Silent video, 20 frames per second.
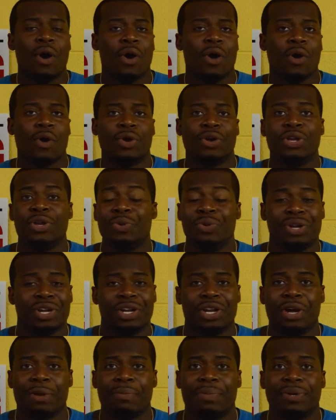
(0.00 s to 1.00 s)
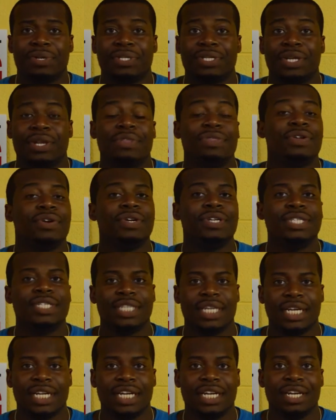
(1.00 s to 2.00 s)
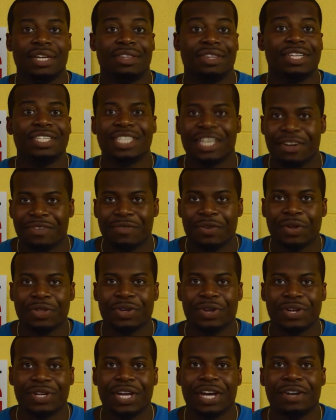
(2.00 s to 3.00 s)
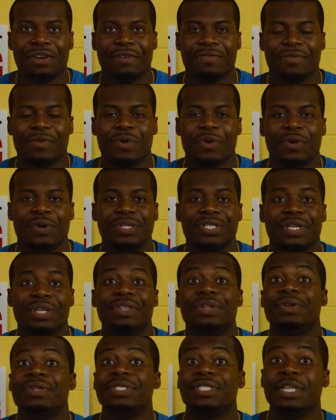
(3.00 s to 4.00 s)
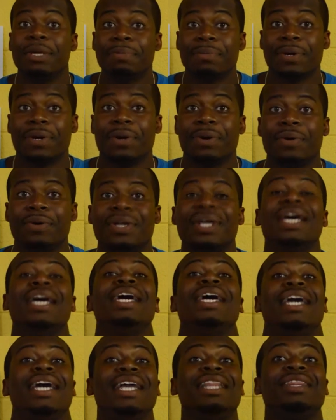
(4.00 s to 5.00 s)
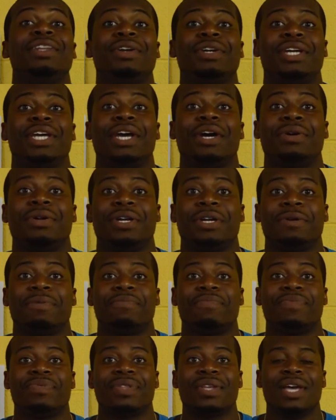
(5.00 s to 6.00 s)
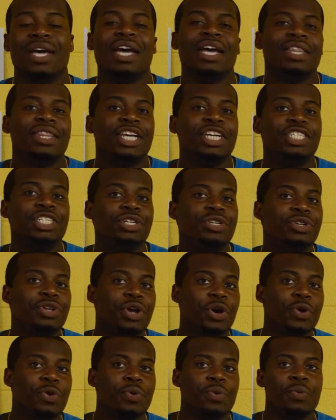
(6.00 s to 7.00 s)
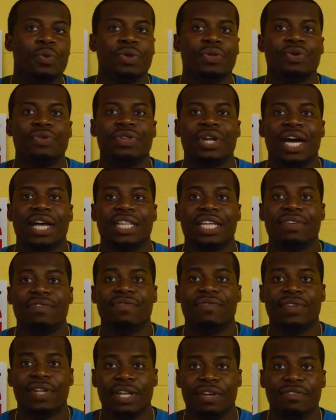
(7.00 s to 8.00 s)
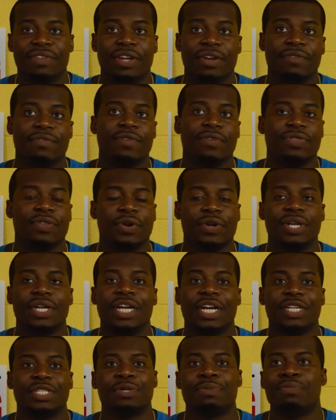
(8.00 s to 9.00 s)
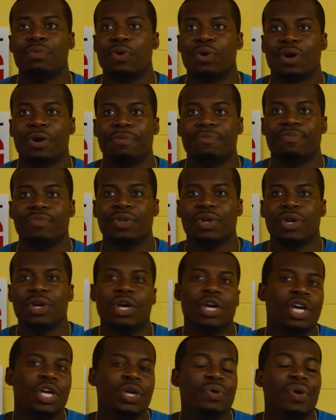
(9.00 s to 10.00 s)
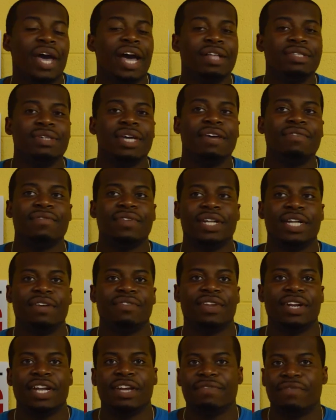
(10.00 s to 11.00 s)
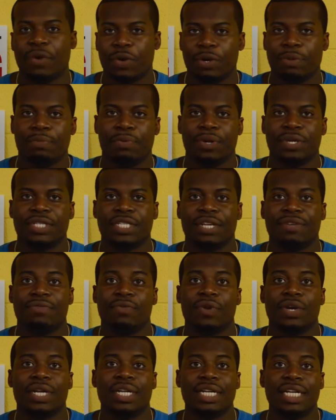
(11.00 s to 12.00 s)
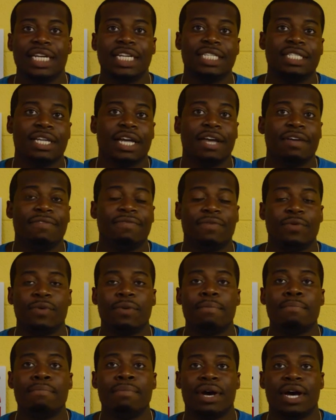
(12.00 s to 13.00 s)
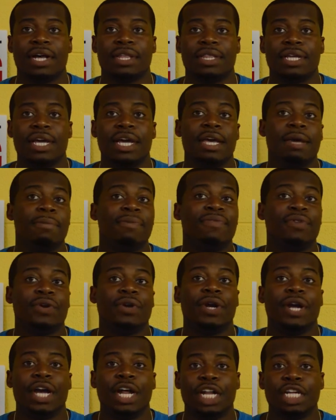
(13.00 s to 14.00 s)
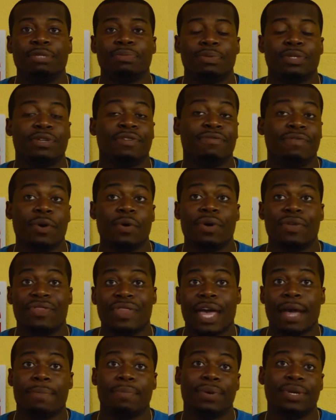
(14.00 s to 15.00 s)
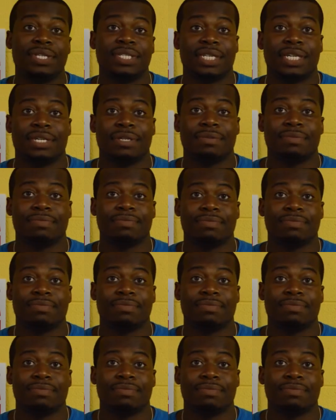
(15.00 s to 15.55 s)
or unit numbers, their city, the state of North Carolina, of course, their zip code, and their county. They should note whether or not they've lived here for 30 days or more. You have to have lived in a voting precinct for at least a full month before you're eligible to vote in that precinct.